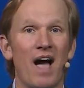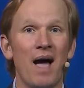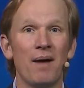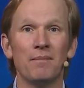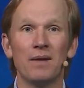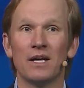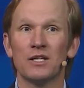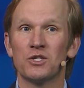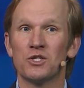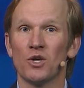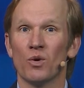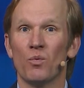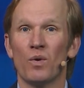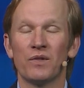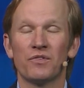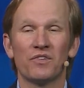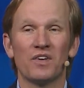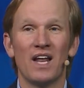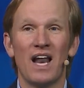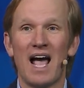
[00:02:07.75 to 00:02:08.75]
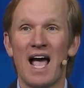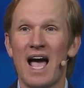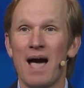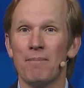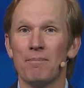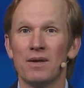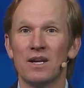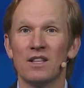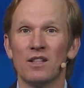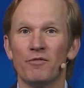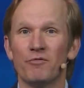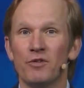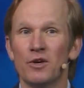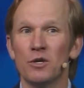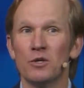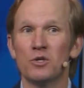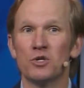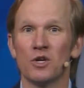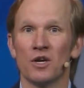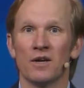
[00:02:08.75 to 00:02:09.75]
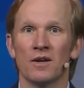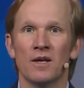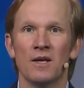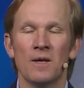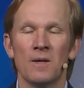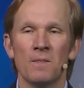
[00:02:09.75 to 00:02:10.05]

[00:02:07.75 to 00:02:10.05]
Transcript: I'm not sure what's going to happen in the future.